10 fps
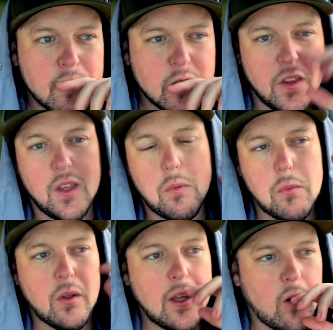So I think
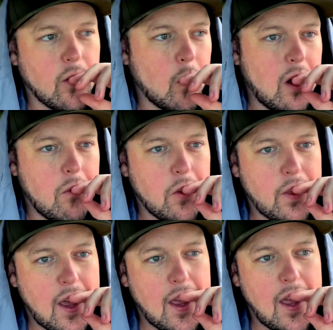people get overwhelmed with that.